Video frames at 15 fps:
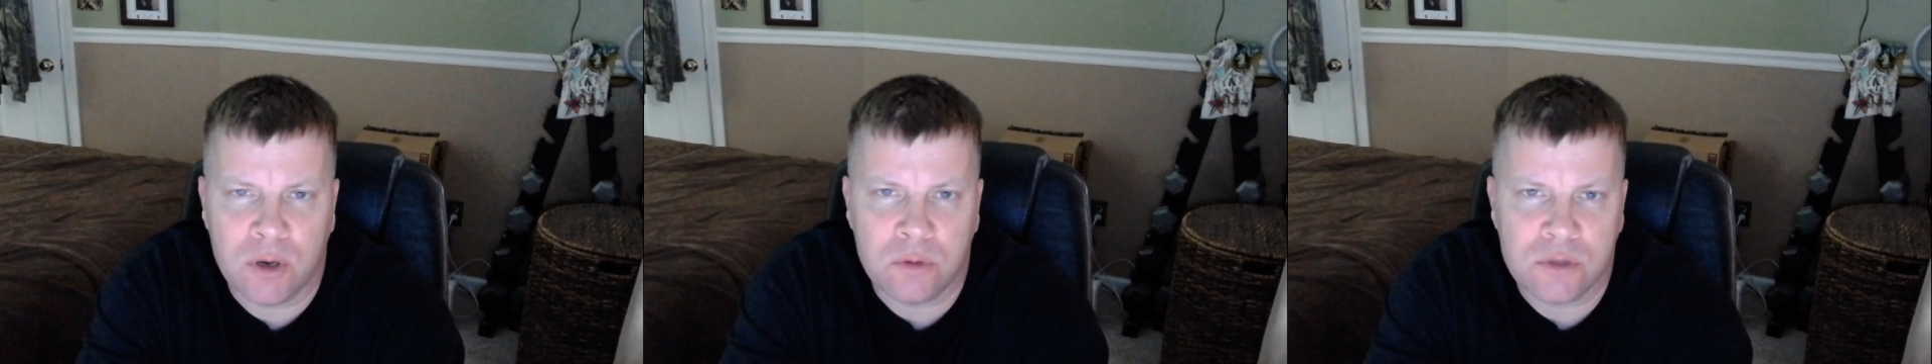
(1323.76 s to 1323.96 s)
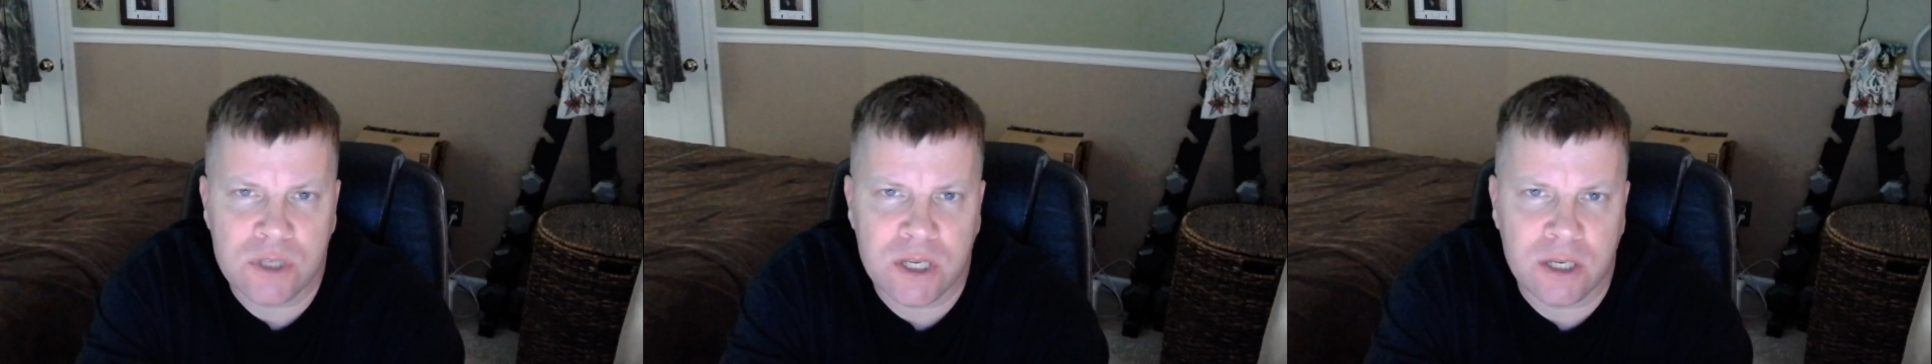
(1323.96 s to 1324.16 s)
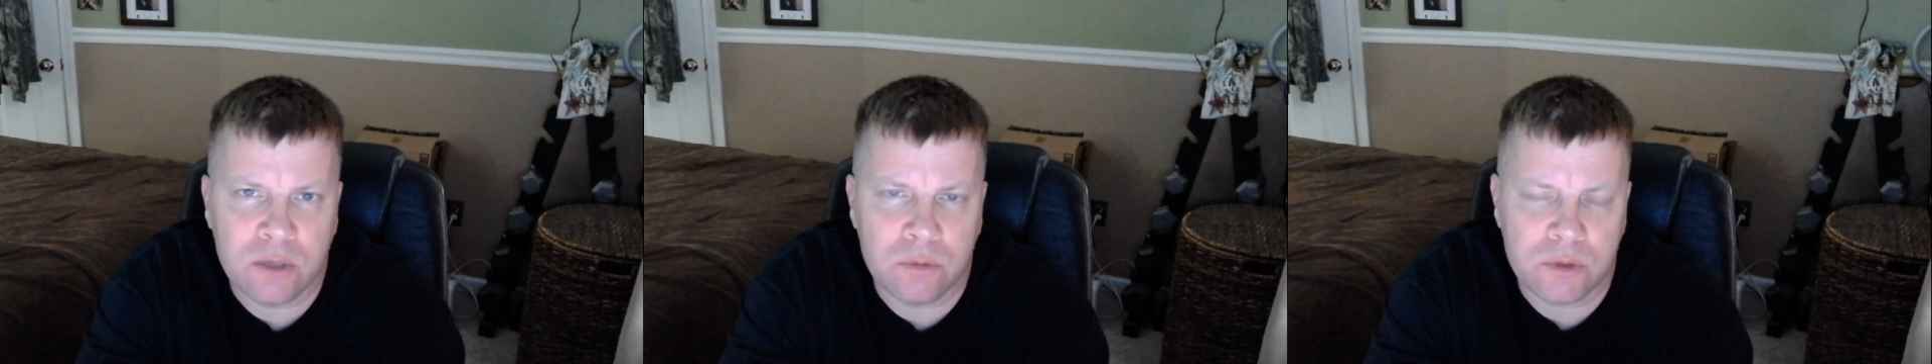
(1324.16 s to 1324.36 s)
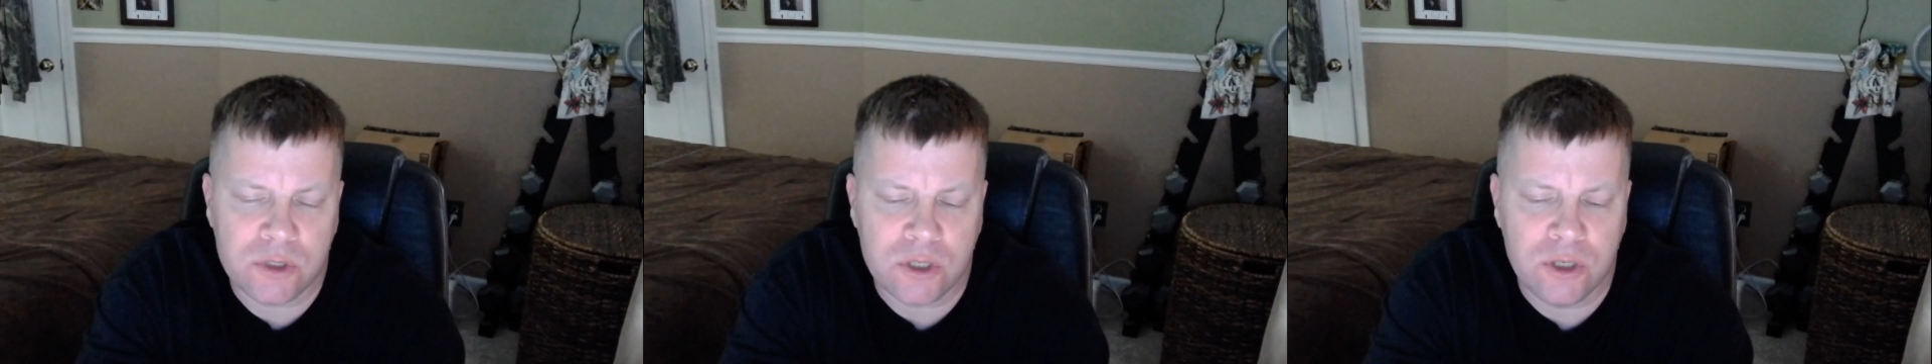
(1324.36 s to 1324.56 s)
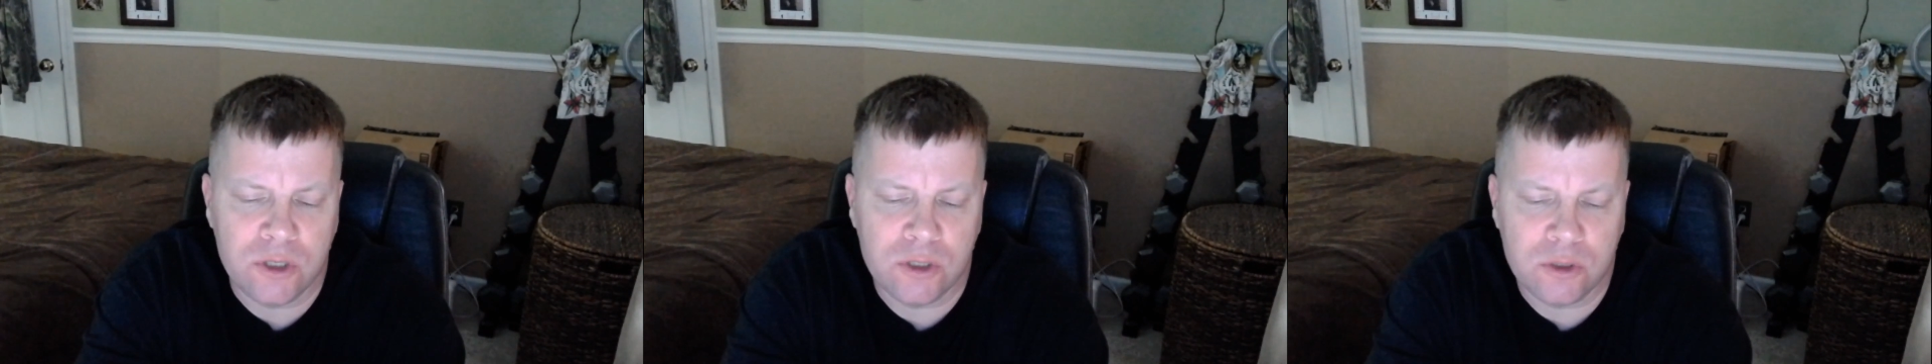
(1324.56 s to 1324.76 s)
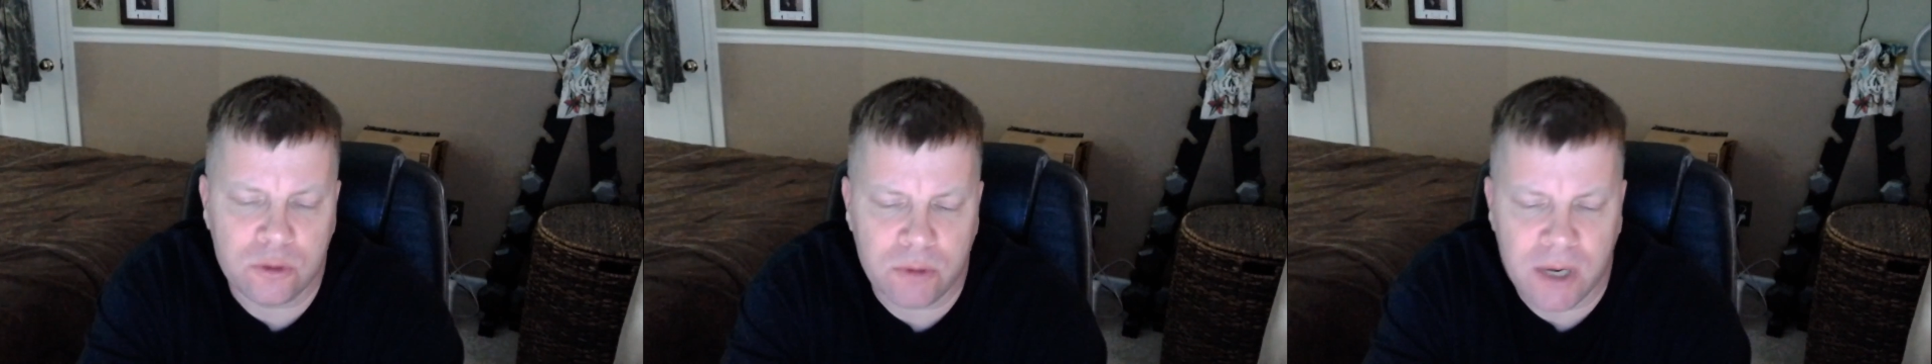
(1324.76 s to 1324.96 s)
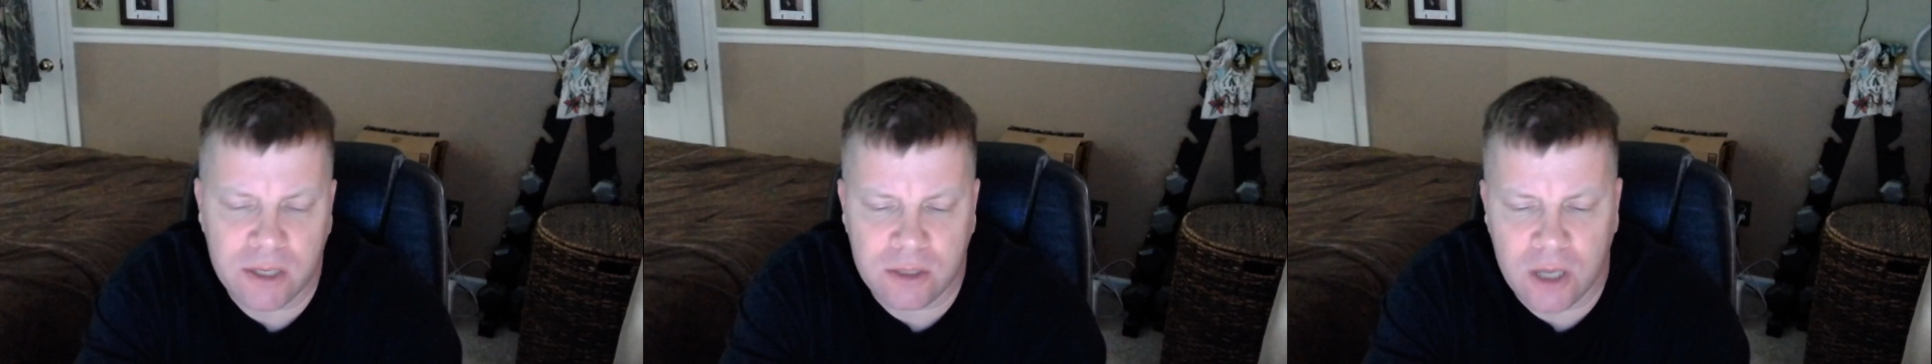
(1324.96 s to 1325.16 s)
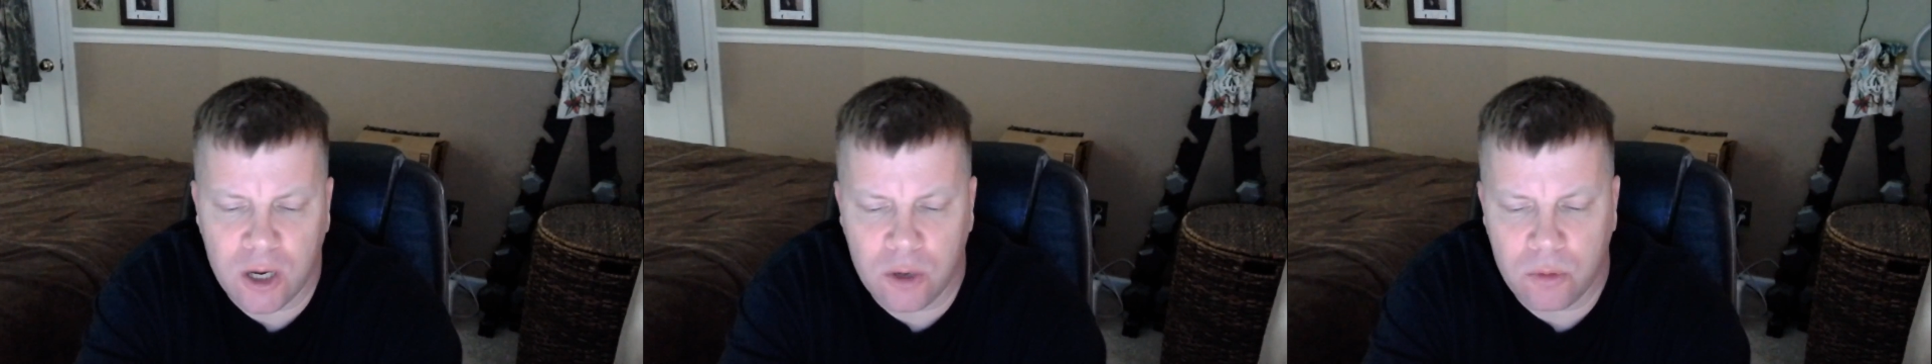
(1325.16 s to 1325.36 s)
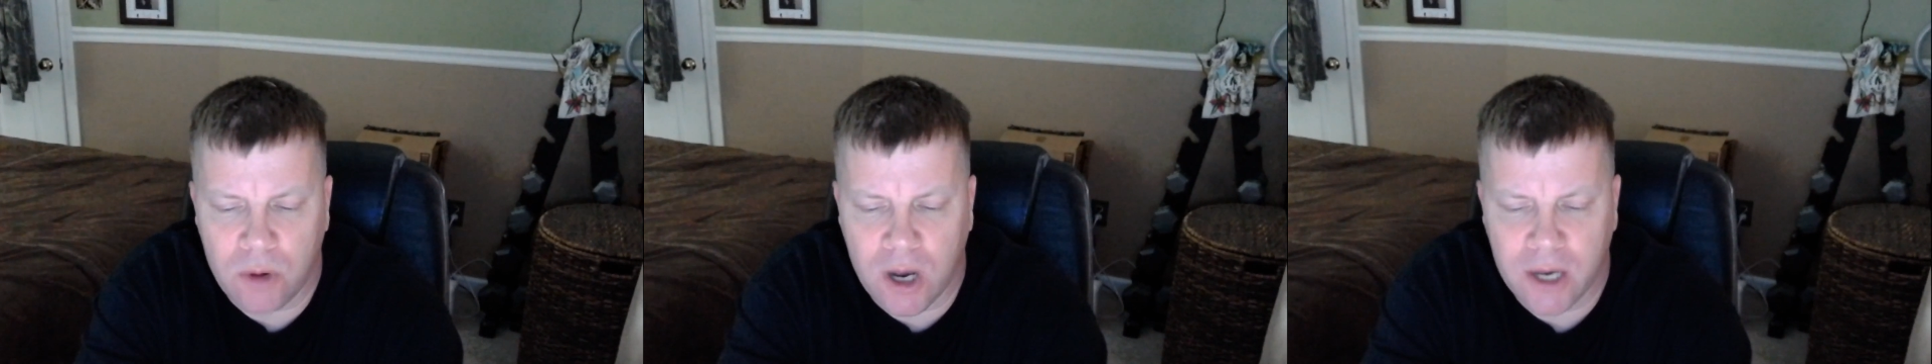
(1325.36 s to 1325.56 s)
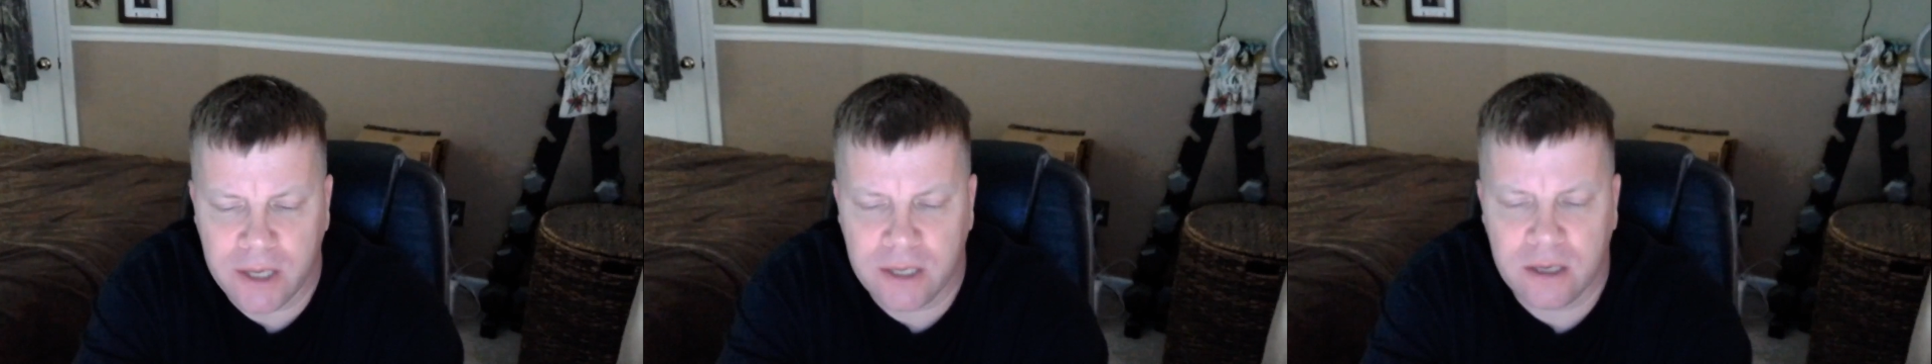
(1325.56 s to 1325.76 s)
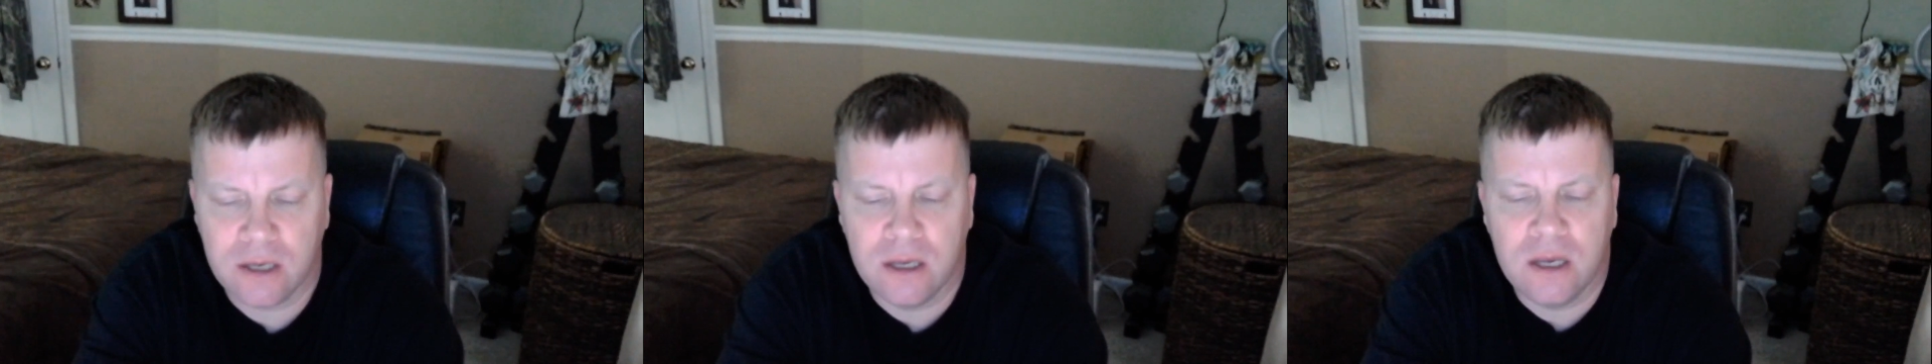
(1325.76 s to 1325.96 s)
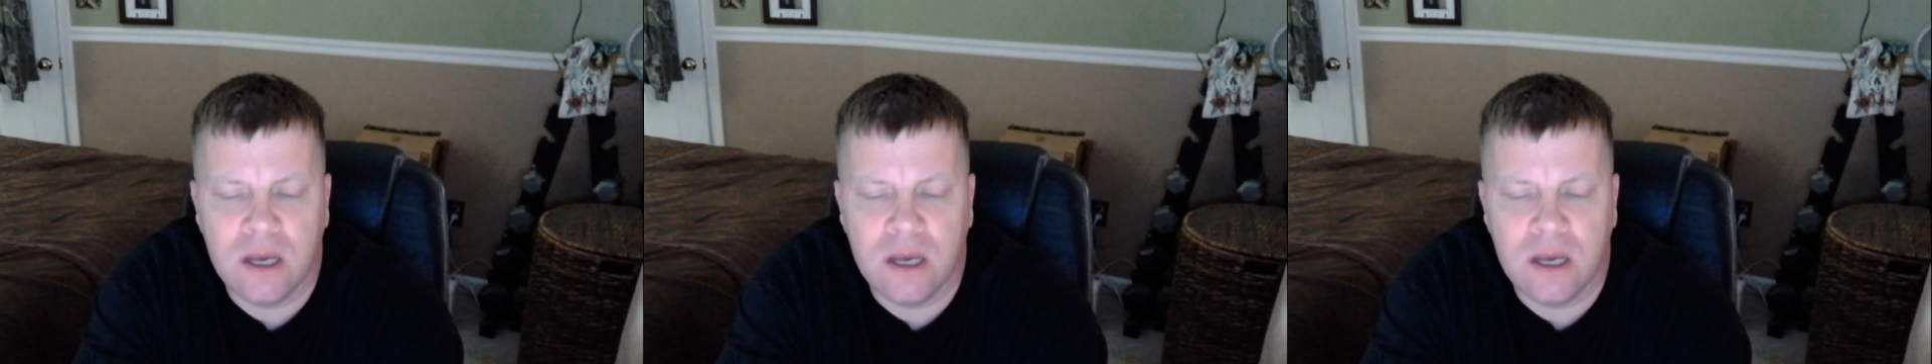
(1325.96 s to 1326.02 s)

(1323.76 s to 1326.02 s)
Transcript: signal was good throughout the whole hike.